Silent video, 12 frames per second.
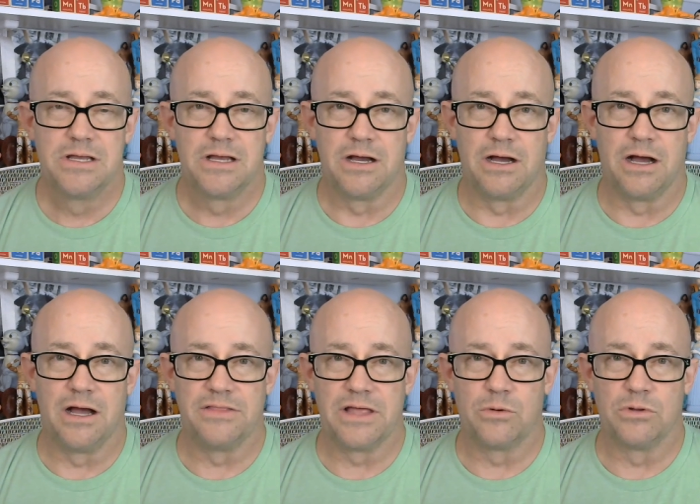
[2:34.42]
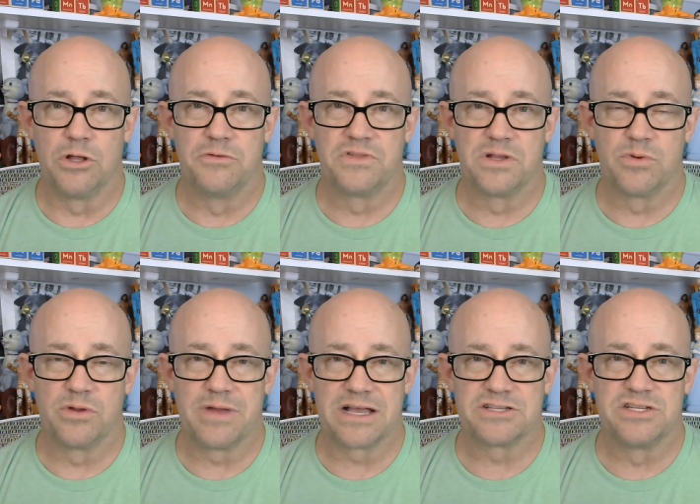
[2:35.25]
uh, that will hopefully bring
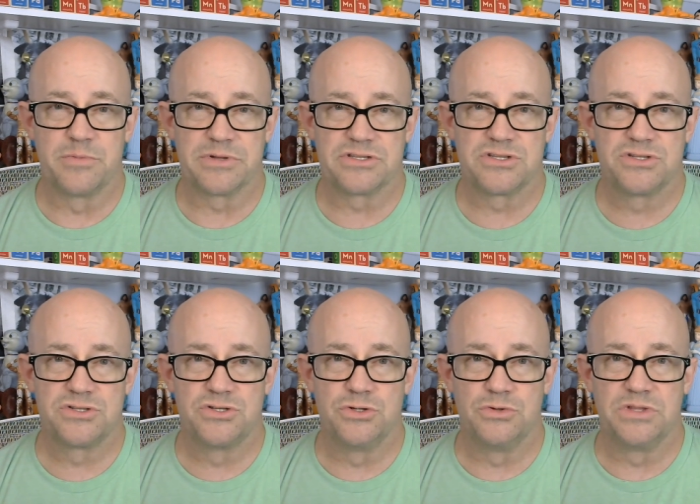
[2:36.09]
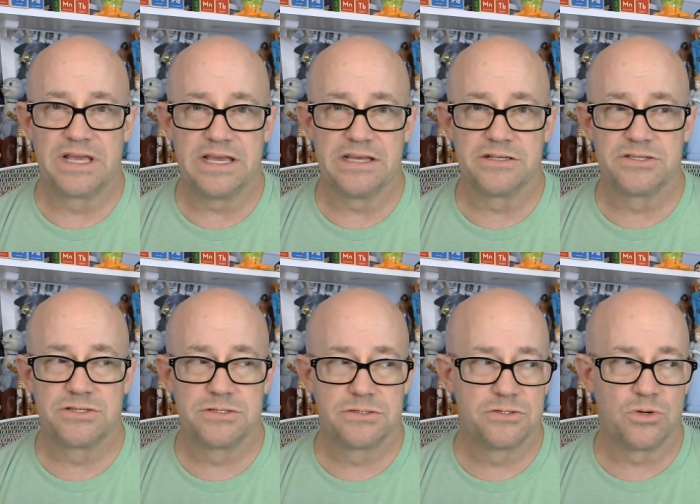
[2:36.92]
back snippets to the
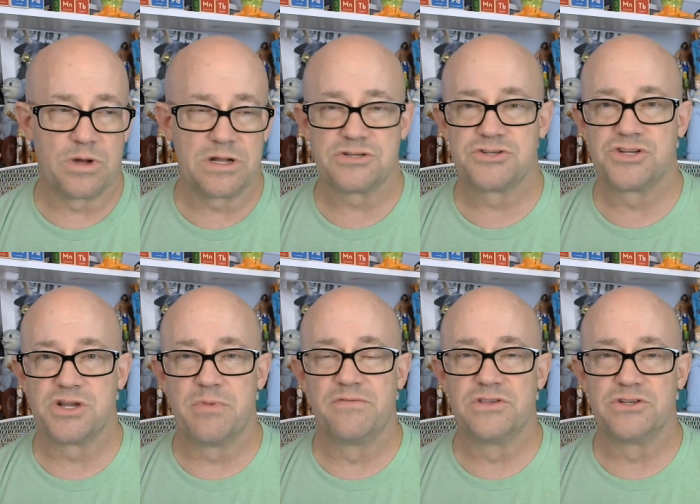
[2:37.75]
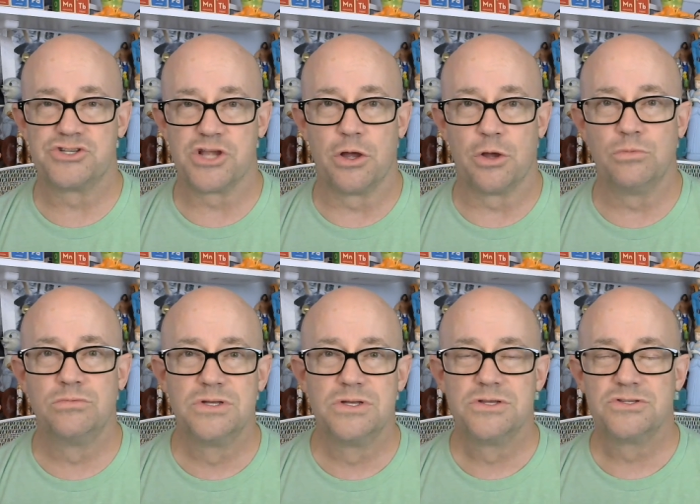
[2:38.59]
kids to watch some of the show
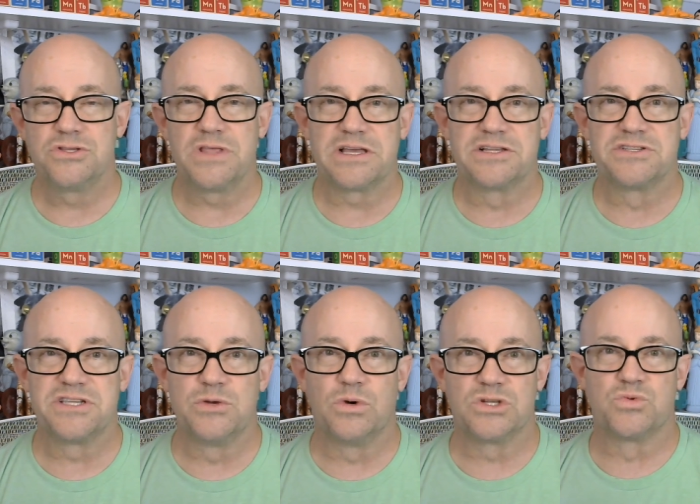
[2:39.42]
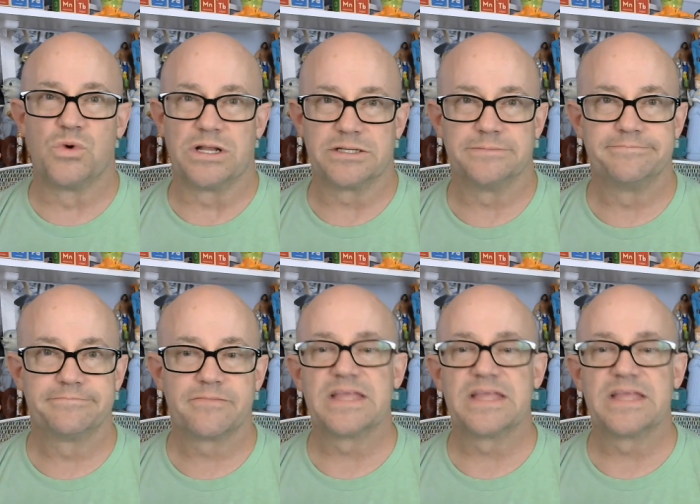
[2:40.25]
so they can see what's what.